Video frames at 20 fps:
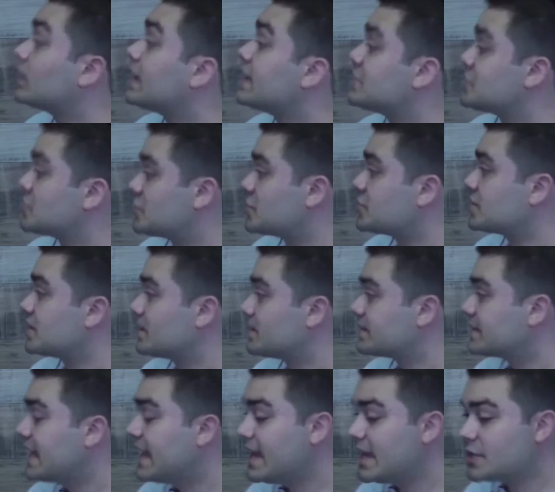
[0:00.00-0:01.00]

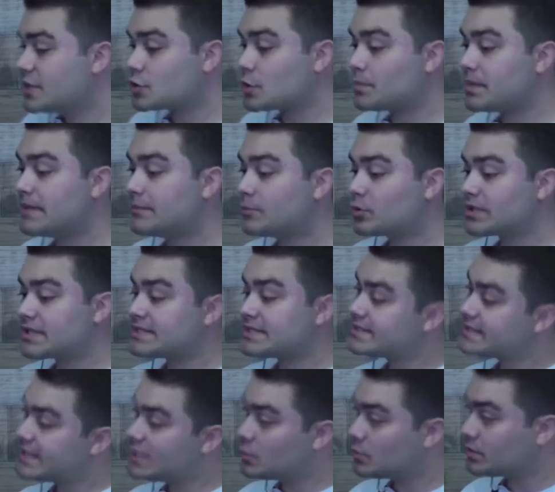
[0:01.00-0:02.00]
relationships, so people can
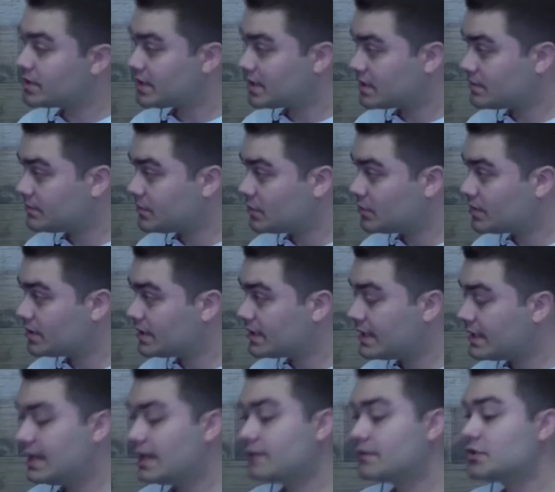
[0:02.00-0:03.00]
see you in the
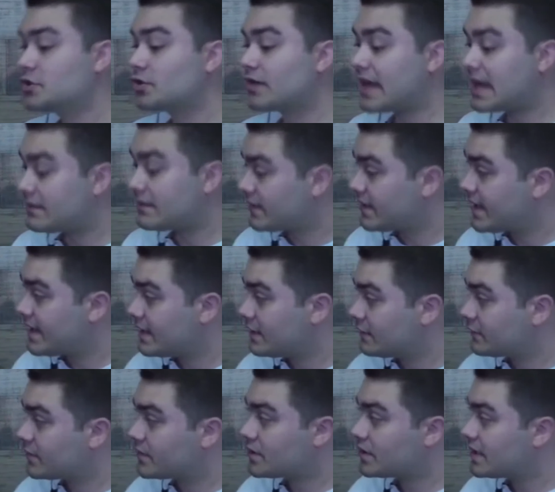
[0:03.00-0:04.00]
community, that you're
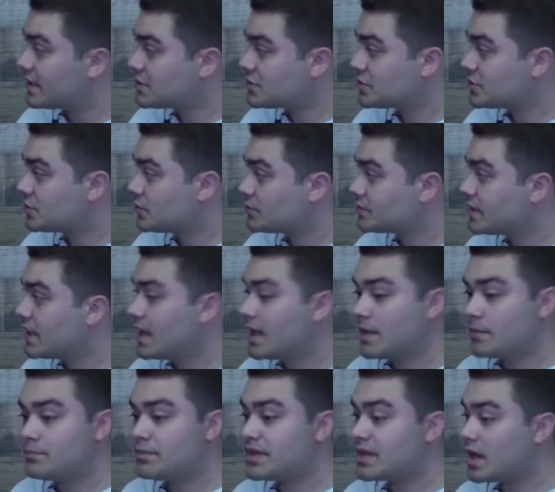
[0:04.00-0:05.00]
advocating for their issues
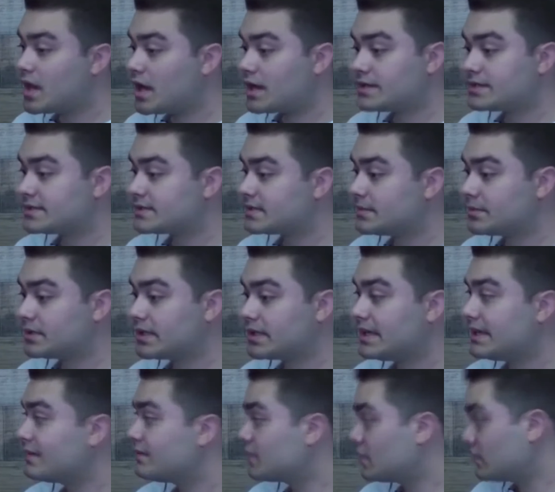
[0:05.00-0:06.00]
beyond
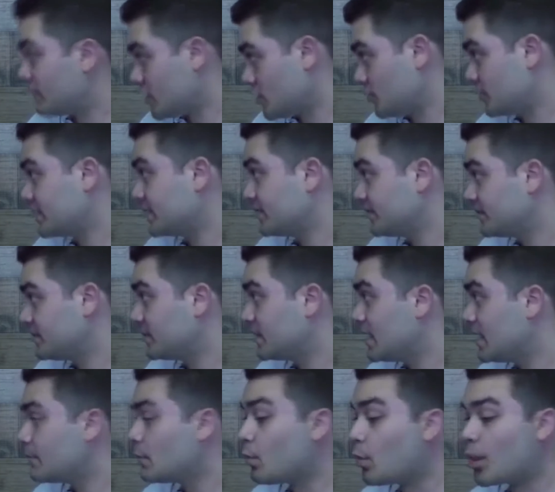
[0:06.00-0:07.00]
simply their vote.
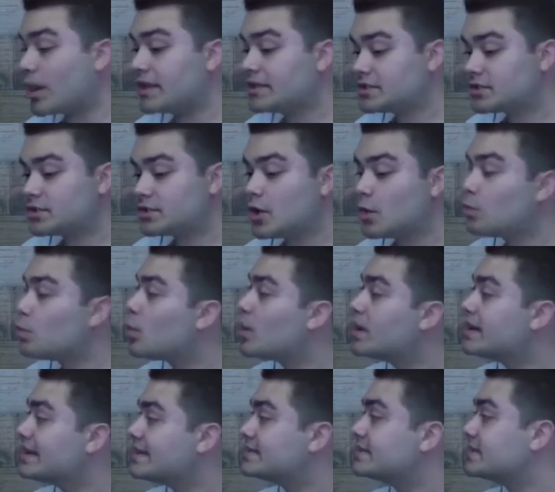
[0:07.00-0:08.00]
But wanting to know,
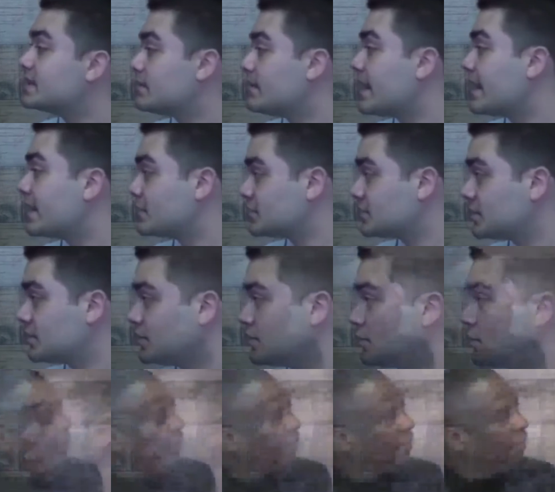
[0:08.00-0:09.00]
what is it that matters to
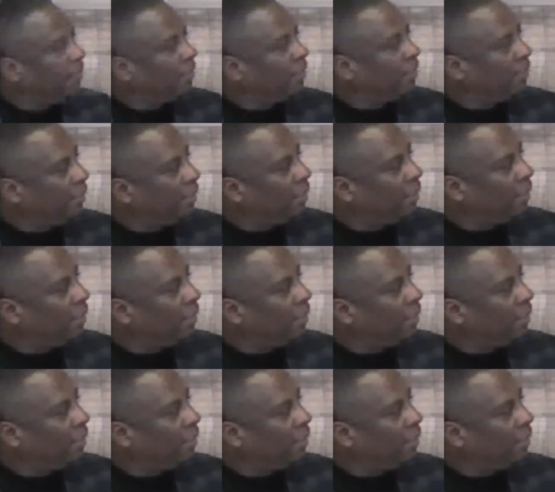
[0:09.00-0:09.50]
you? What are the